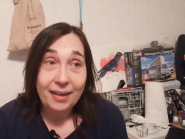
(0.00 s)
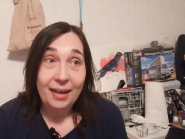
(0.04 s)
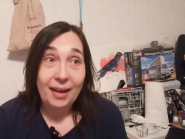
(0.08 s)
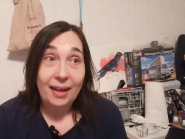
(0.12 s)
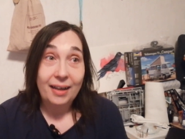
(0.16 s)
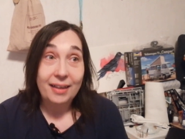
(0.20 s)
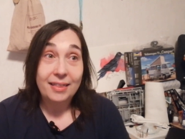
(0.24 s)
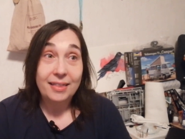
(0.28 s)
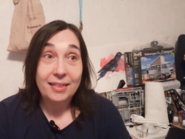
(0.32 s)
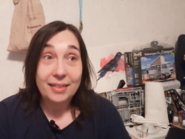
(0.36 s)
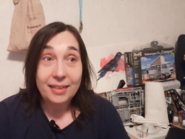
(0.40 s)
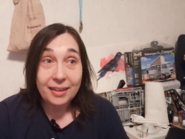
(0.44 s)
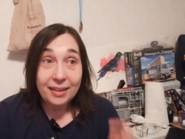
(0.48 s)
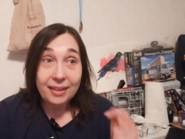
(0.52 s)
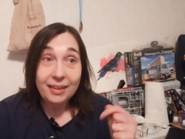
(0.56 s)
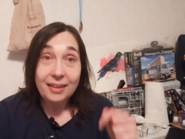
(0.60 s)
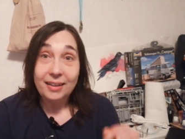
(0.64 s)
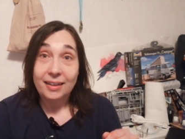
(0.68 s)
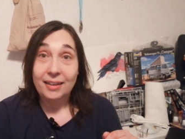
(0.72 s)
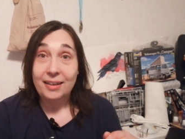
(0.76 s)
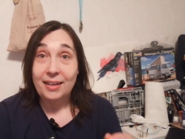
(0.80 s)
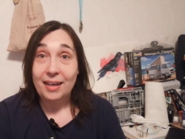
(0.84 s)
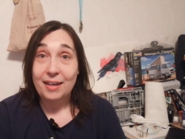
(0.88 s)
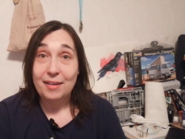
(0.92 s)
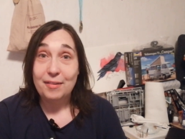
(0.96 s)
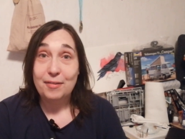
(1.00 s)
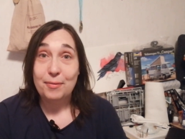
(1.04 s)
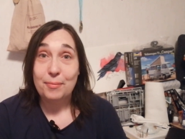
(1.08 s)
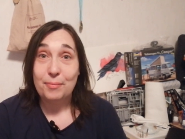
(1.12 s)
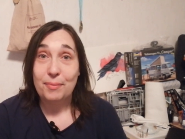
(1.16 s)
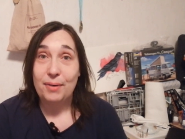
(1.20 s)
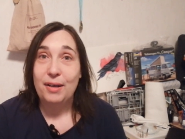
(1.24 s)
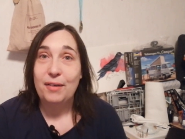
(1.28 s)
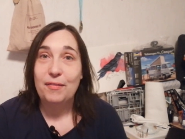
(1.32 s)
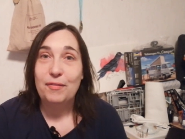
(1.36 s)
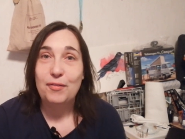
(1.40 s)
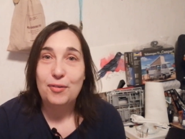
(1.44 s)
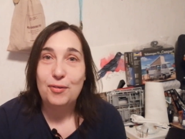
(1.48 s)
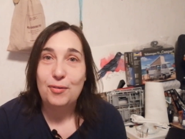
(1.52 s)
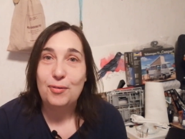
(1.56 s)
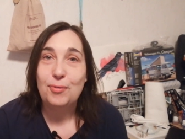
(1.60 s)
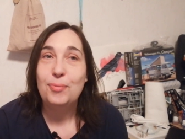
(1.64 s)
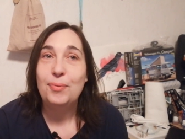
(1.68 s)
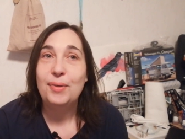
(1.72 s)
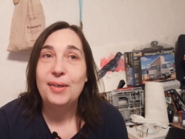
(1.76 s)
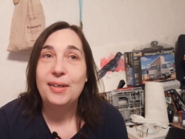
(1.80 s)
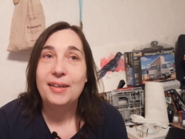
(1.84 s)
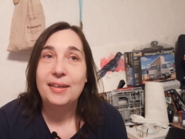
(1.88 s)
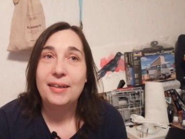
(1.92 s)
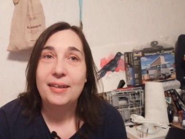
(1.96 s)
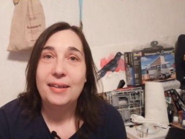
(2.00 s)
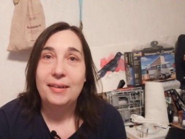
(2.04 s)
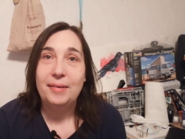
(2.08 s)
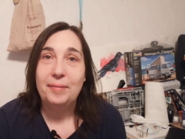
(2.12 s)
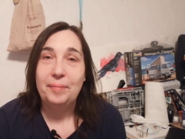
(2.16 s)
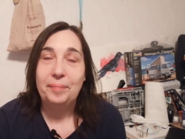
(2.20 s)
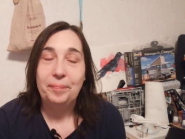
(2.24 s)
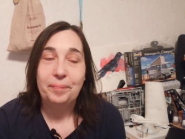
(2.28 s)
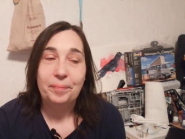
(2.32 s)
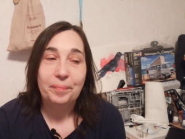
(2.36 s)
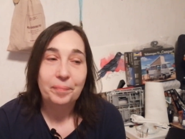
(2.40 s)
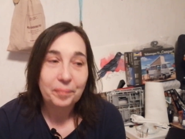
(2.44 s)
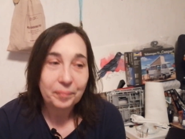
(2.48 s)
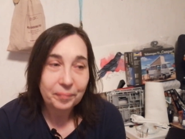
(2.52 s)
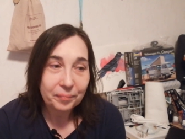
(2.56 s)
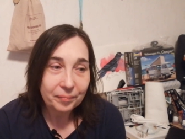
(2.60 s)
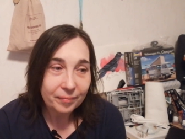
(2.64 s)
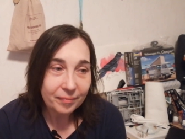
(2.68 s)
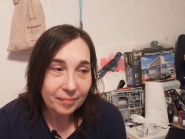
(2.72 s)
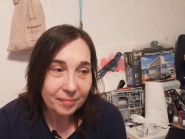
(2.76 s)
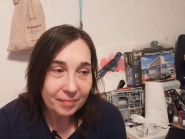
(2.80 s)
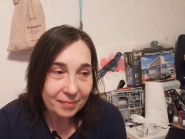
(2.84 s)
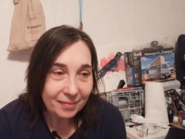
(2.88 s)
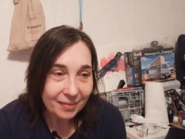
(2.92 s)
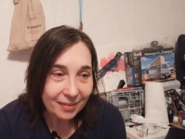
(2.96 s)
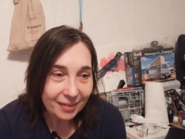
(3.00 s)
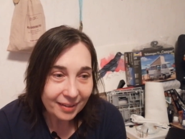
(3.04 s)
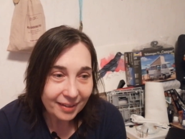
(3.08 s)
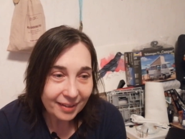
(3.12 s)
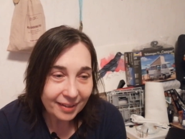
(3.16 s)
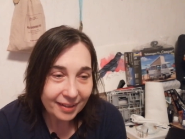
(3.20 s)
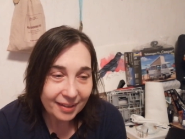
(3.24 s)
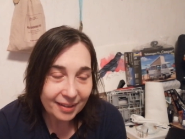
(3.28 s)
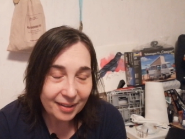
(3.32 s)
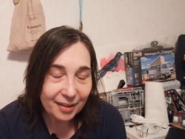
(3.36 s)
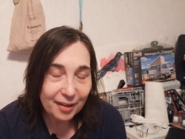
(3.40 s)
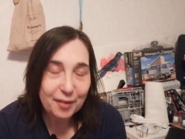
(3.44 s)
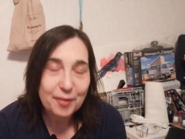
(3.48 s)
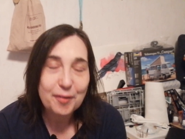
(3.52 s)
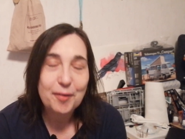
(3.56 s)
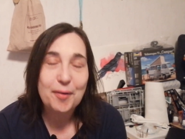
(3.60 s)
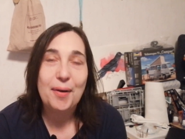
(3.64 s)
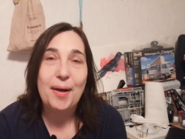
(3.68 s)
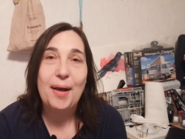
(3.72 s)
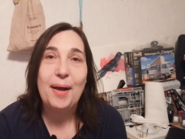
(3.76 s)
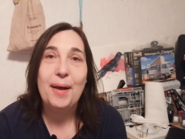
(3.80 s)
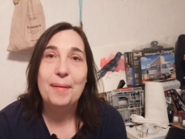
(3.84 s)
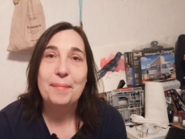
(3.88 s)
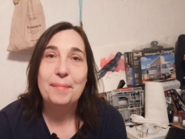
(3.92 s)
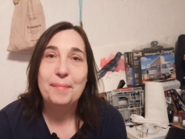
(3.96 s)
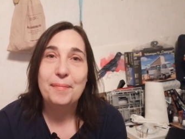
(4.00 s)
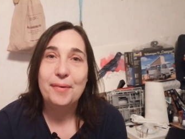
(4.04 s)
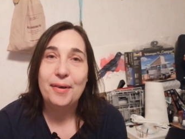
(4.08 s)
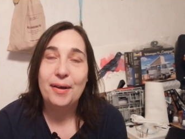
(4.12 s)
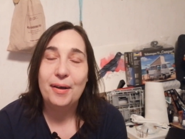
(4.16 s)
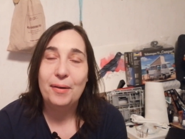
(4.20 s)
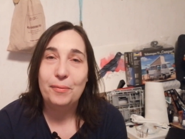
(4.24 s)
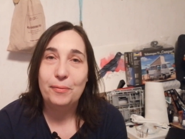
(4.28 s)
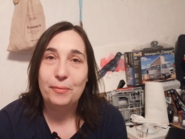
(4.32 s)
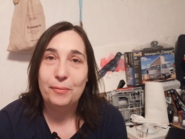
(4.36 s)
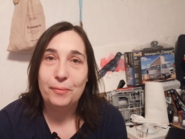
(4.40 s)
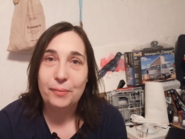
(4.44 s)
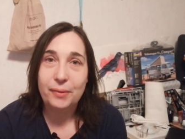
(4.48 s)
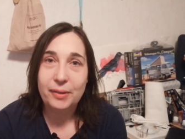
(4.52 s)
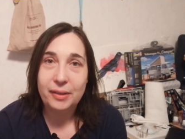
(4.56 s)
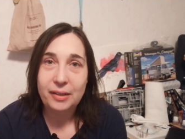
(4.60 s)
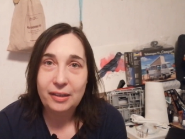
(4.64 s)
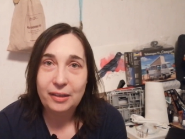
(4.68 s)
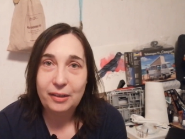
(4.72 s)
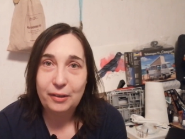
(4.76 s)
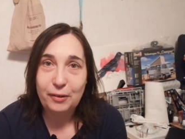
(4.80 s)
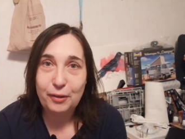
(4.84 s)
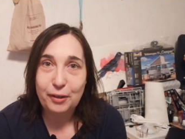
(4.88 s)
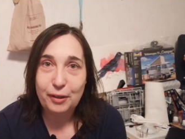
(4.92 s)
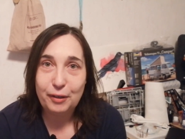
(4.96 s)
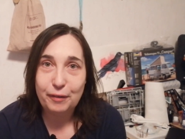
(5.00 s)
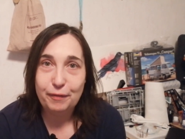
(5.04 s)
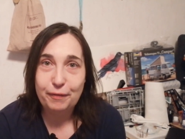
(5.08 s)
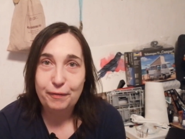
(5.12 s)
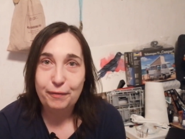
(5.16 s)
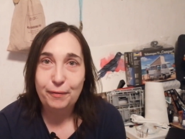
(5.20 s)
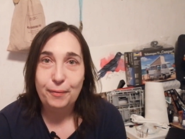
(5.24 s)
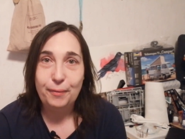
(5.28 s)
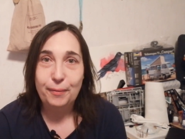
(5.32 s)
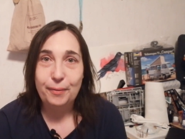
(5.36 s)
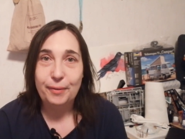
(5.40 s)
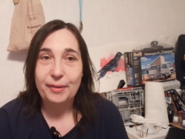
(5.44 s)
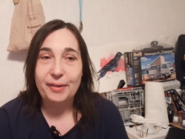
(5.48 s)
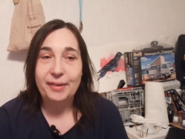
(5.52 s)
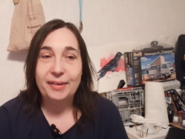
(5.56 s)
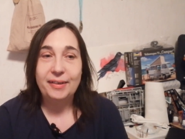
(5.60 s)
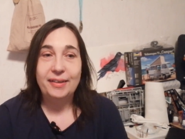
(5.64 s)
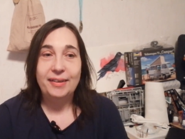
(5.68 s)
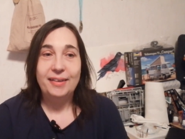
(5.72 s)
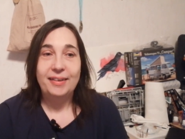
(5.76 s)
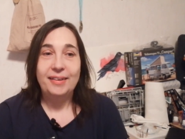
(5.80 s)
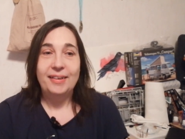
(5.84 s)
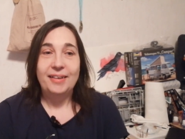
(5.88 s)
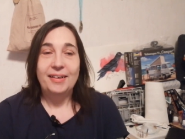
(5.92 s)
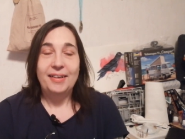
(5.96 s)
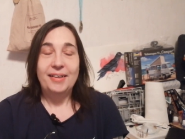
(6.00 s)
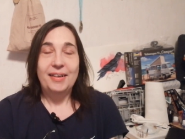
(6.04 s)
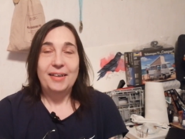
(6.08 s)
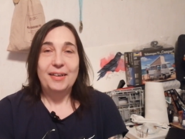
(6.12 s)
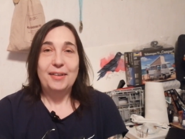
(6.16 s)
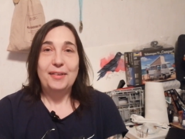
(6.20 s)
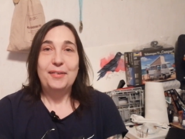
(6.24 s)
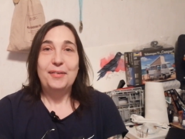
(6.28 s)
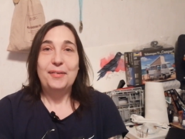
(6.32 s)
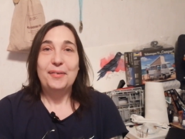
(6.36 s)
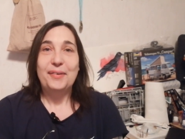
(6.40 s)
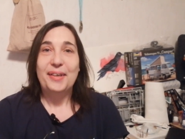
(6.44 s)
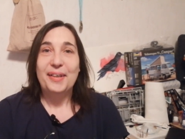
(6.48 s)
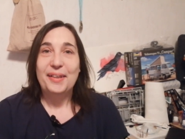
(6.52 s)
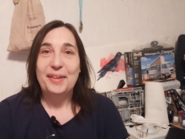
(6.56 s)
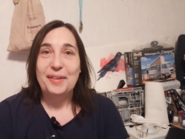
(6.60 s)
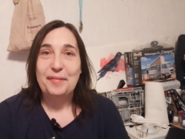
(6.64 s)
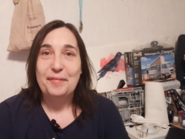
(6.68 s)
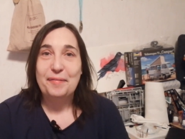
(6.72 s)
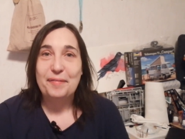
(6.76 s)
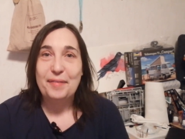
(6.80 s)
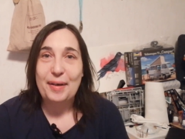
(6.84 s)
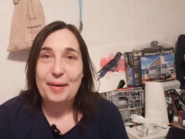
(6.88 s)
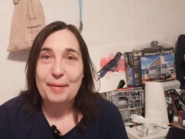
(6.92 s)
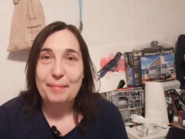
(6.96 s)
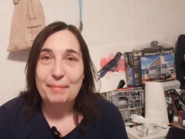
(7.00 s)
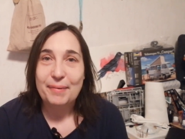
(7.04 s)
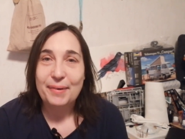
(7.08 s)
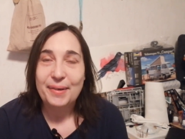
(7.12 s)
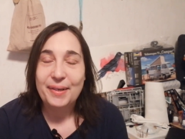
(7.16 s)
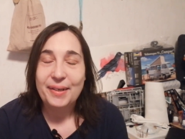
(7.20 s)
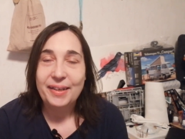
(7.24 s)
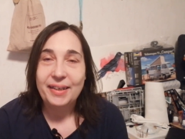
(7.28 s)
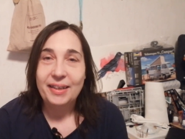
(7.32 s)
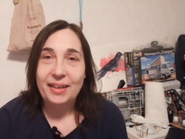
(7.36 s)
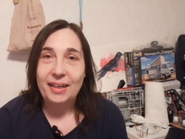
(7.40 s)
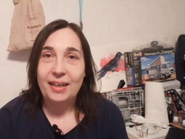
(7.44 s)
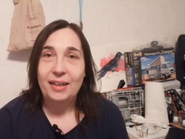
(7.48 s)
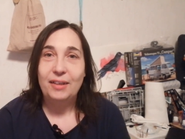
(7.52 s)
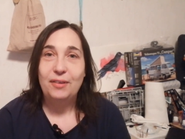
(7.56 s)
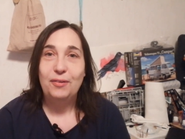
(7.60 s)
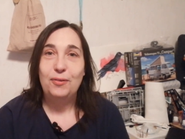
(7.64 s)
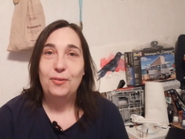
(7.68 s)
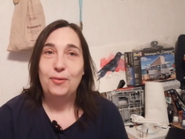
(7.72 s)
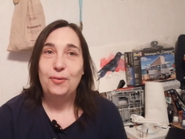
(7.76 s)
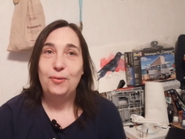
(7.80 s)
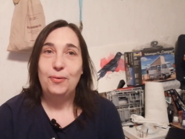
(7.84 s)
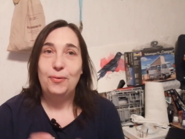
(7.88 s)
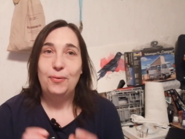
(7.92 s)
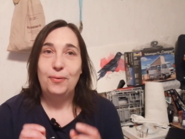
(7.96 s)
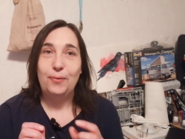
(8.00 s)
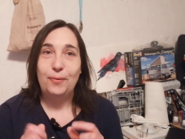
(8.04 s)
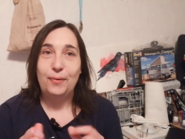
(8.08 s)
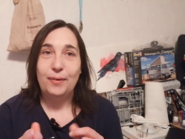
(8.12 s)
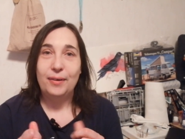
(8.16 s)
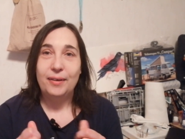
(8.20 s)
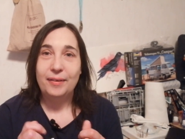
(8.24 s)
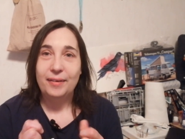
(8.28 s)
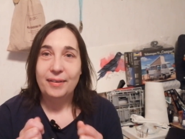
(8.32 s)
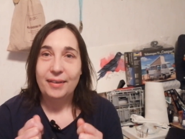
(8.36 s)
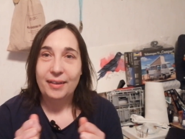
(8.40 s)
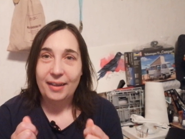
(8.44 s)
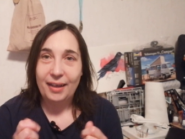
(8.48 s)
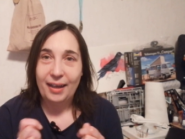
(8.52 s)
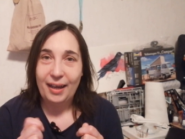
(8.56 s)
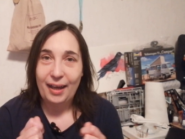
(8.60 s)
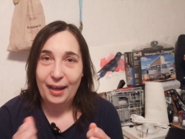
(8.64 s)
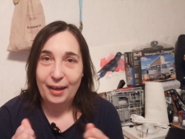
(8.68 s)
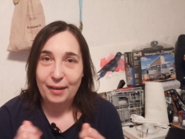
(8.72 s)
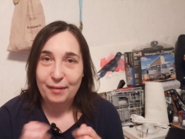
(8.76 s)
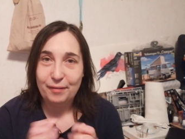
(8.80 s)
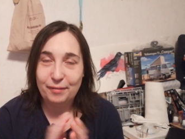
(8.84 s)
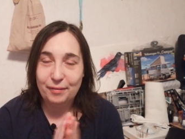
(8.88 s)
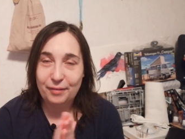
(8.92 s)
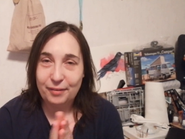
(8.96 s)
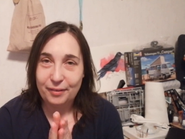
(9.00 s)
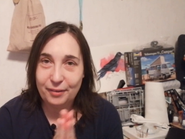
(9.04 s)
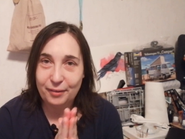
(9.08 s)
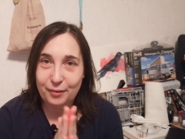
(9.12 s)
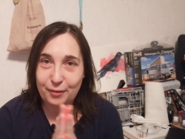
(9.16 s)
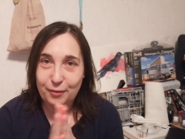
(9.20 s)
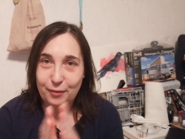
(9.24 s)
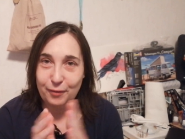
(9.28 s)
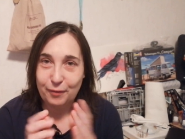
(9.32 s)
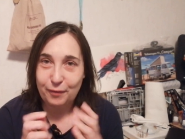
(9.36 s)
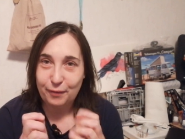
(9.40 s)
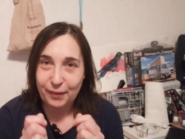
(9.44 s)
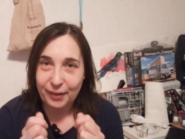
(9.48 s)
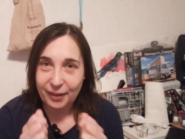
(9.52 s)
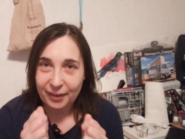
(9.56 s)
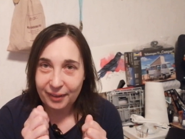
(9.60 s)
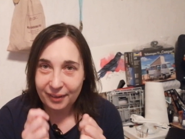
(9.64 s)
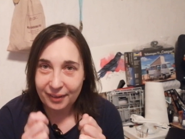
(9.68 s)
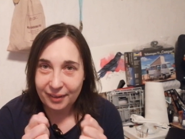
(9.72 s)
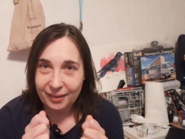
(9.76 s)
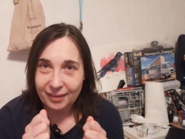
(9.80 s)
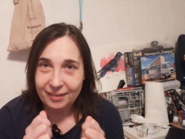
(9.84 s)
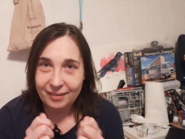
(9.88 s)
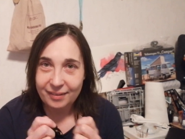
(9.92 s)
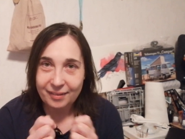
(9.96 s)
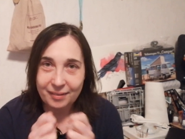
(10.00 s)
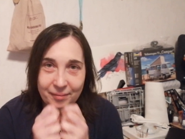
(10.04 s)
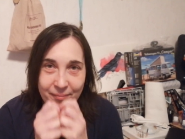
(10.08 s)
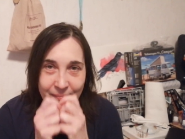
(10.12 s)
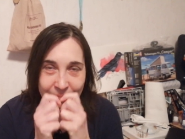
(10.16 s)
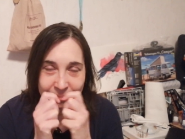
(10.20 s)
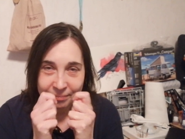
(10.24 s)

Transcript: I think it has arrived to Sweden, so I'm really looking forward to get the fabric and to have to feel it